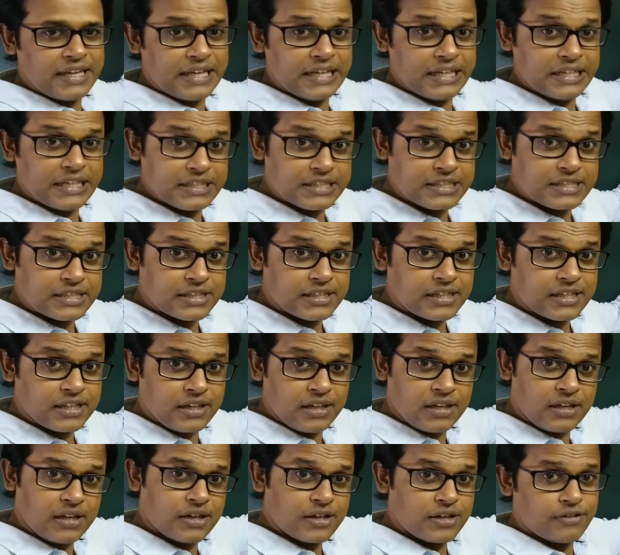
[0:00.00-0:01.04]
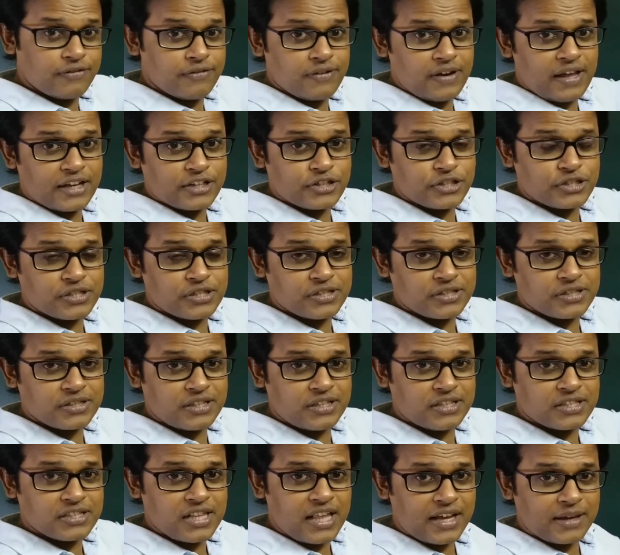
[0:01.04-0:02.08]
internal reflection.
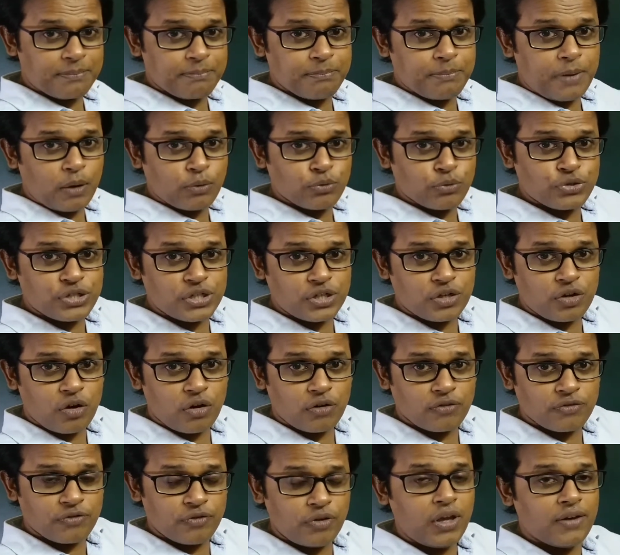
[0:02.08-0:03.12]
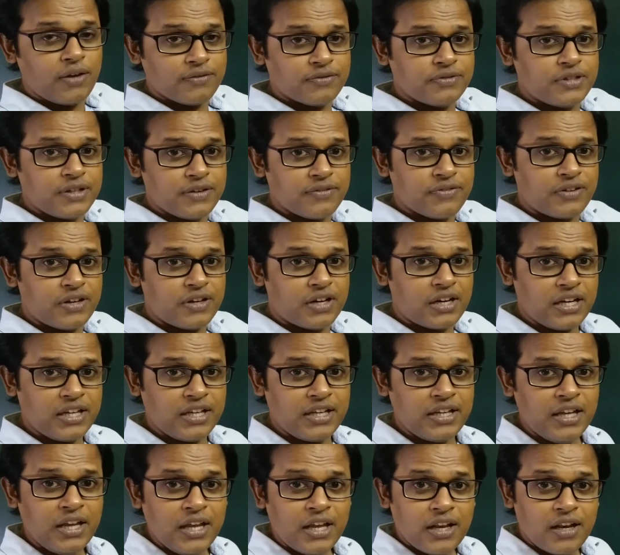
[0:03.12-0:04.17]
It's like bouncing off. We have
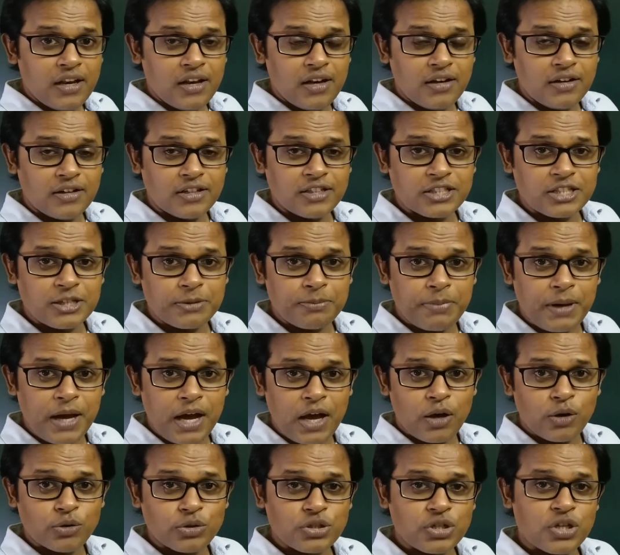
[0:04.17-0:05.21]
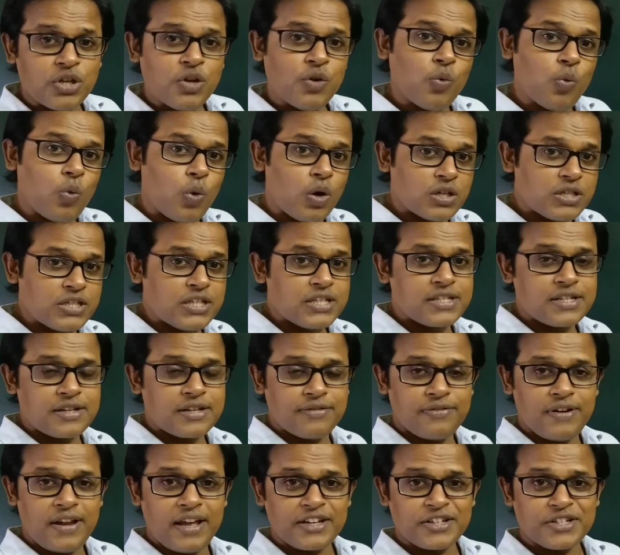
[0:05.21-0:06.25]
definitely learned about what is
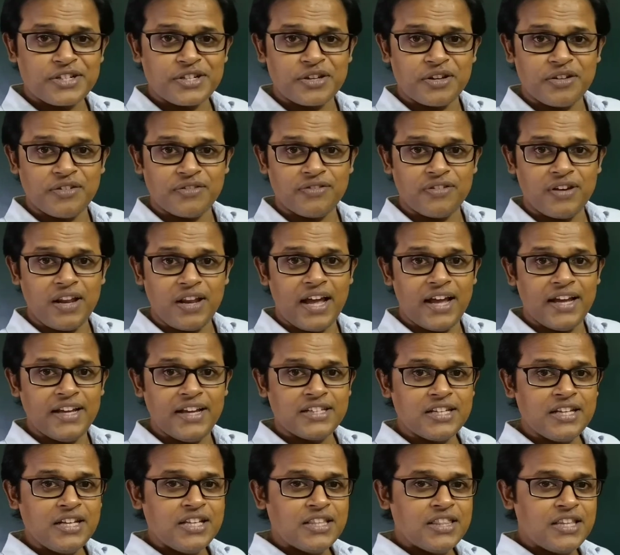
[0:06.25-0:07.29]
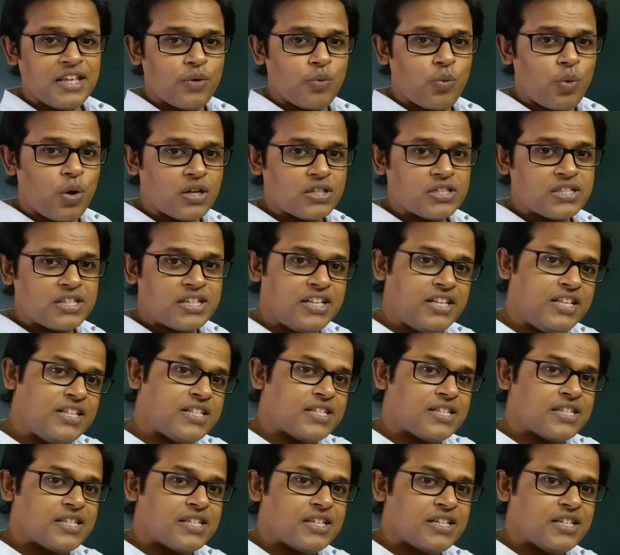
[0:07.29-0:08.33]
reflection of light. Then what
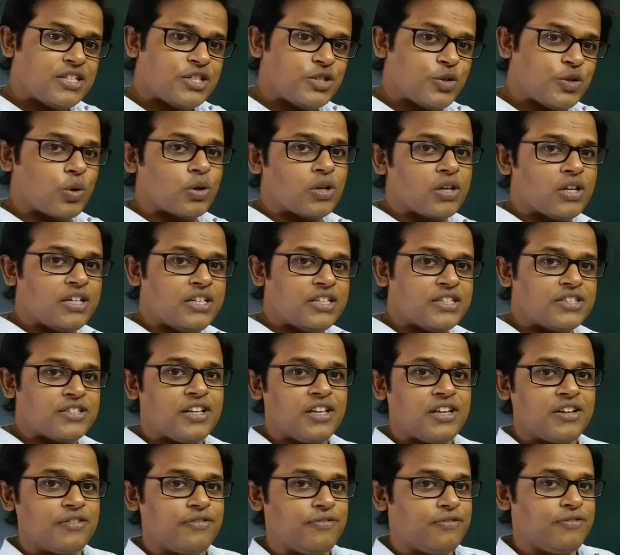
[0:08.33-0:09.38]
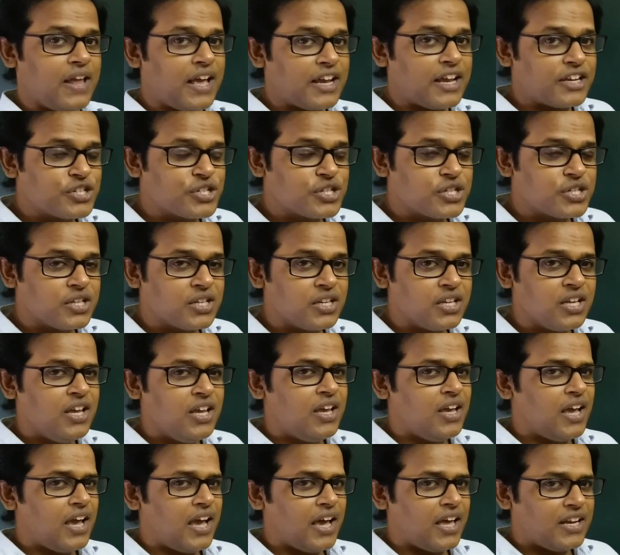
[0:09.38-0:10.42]
is total internal reflection,
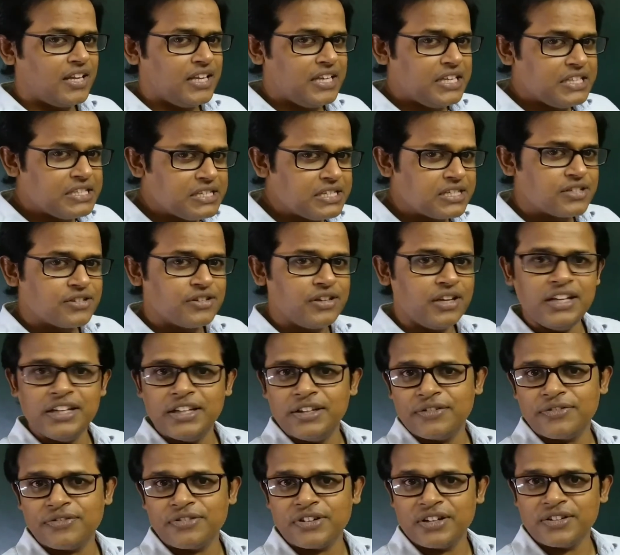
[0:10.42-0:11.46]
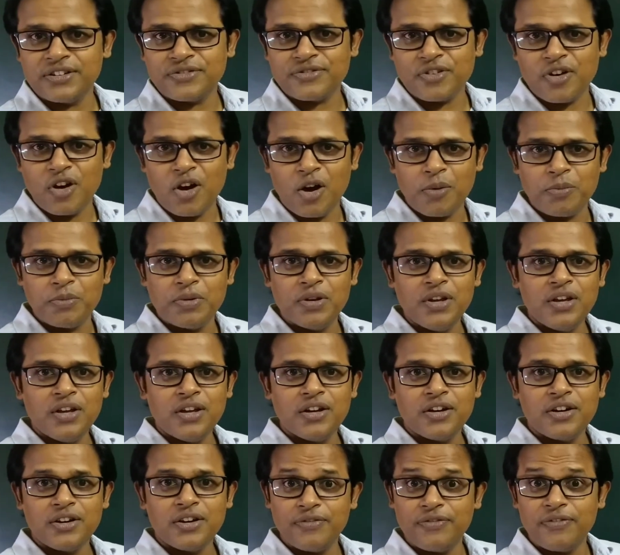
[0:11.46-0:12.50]
and is it really different from
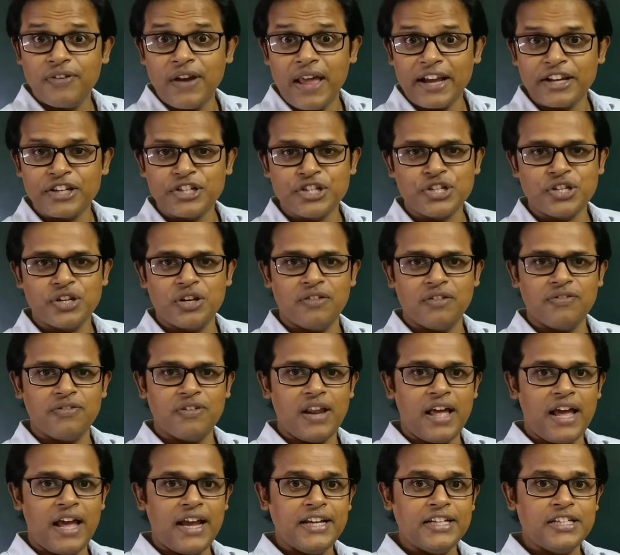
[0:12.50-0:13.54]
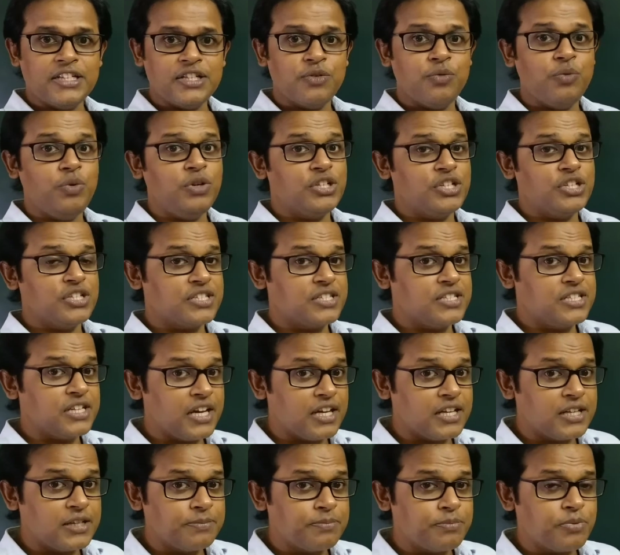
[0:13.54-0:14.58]
reflection of light which is
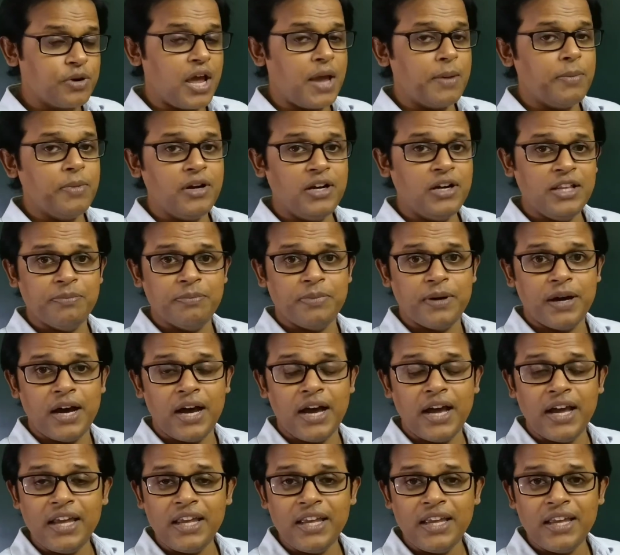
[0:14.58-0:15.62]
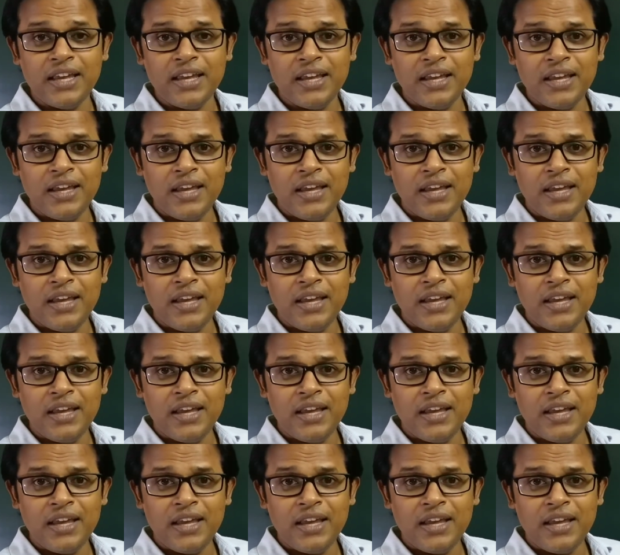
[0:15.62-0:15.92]
done primarily by